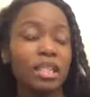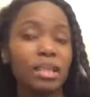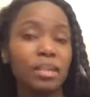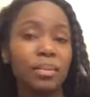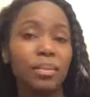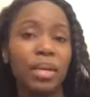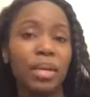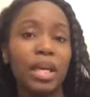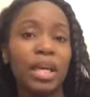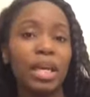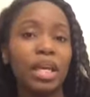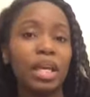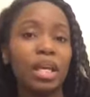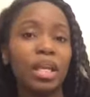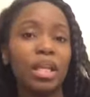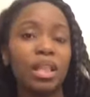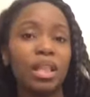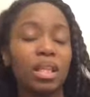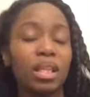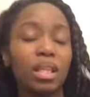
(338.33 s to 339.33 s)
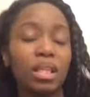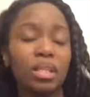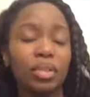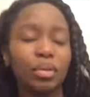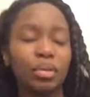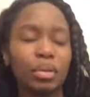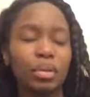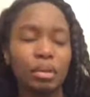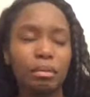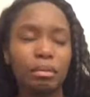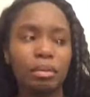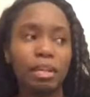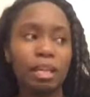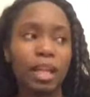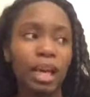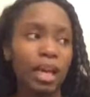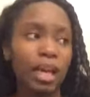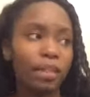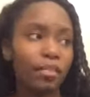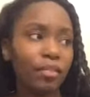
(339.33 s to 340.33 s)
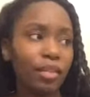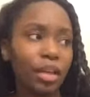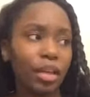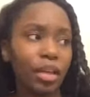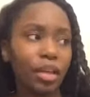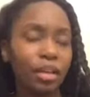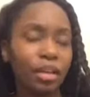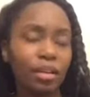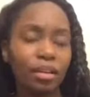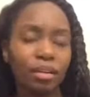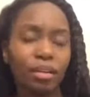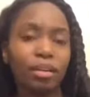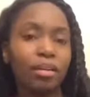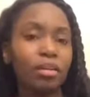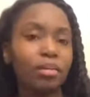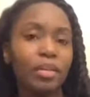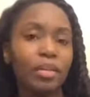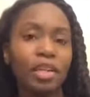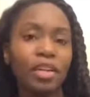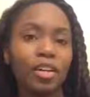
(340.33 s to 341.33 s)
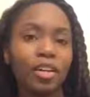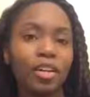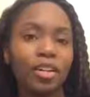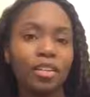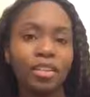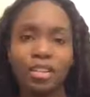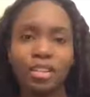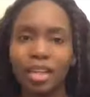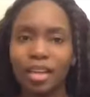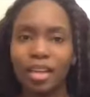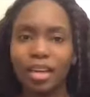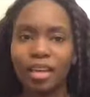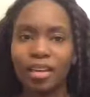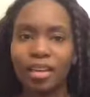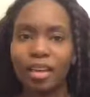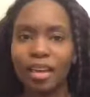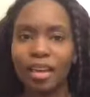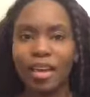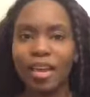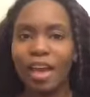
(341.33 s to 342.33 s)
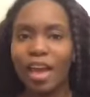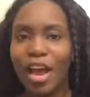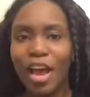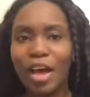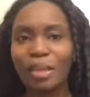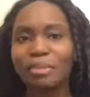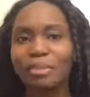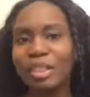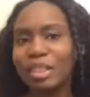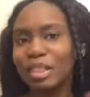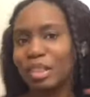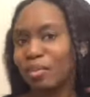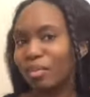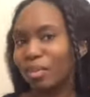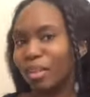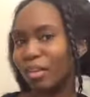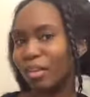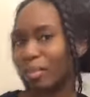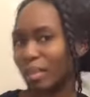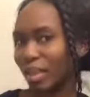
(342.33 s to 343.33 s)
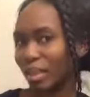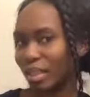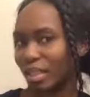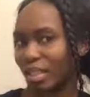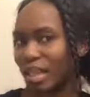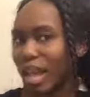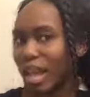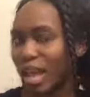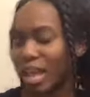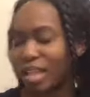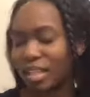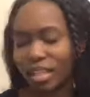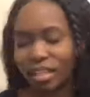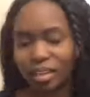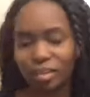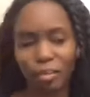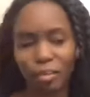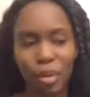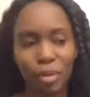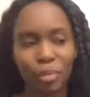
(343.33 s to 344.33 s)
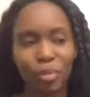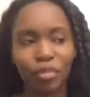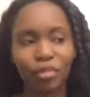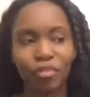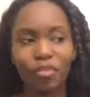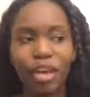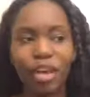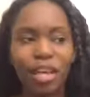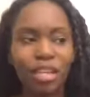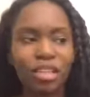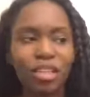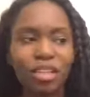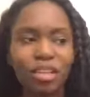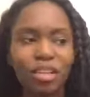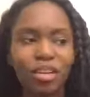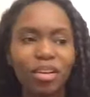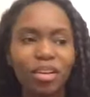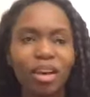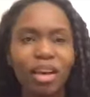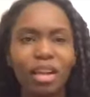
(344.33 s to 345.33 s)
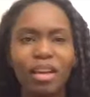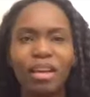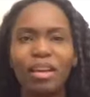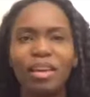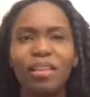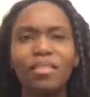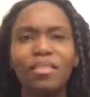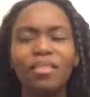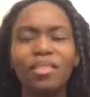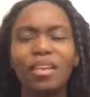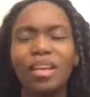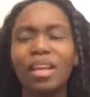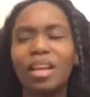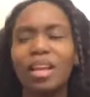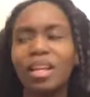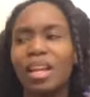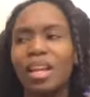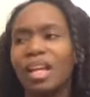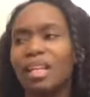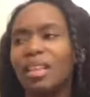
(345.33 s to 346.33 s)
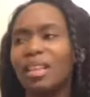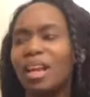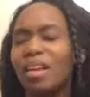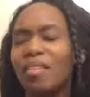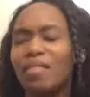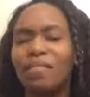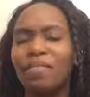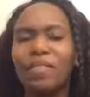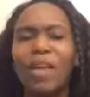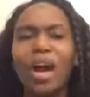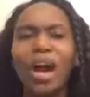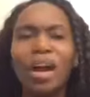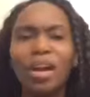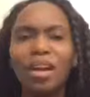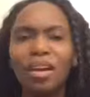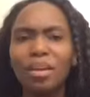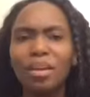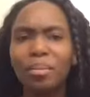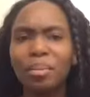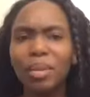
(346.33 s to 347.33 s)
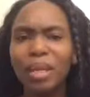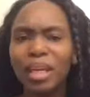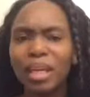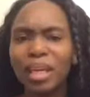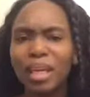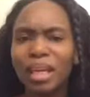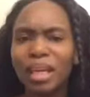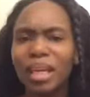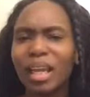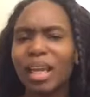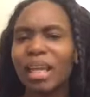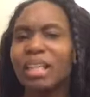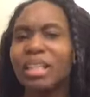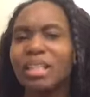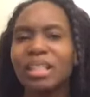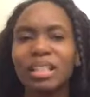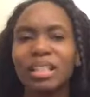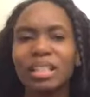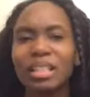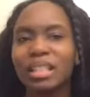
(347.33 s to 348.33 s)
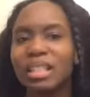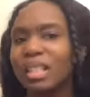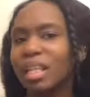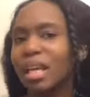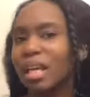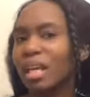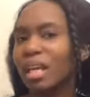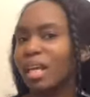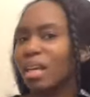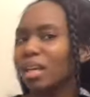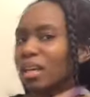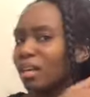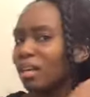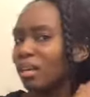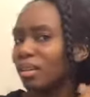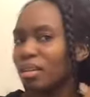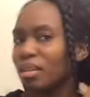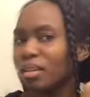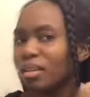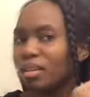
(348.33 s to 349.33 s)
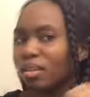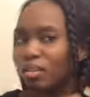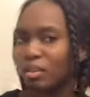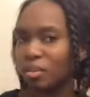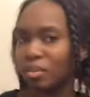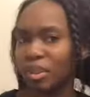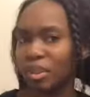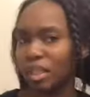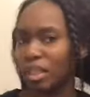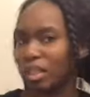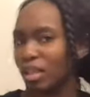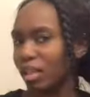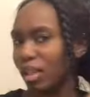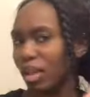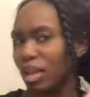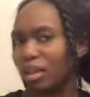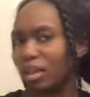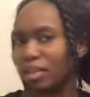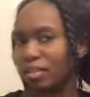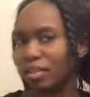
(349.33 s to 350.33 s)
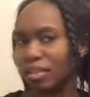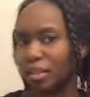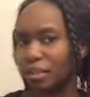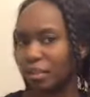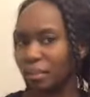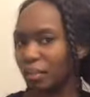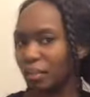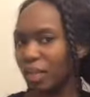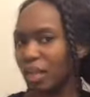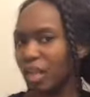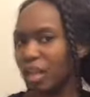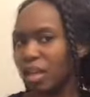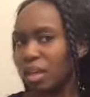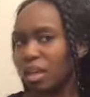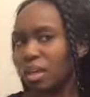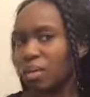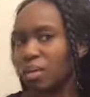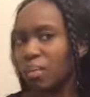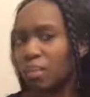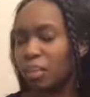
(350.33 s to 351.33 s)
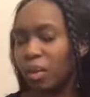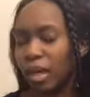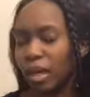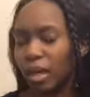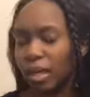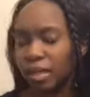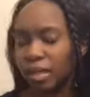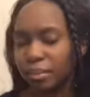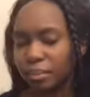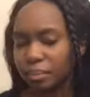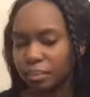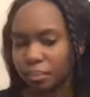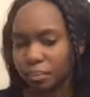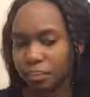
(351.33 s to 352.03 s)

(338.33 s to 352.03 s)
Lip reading: to make the story come to life. And oh my gosh, like, I'm just so in love with this class. I love my professor. I love like the environment. Like, it's just like, OMG, I love it. But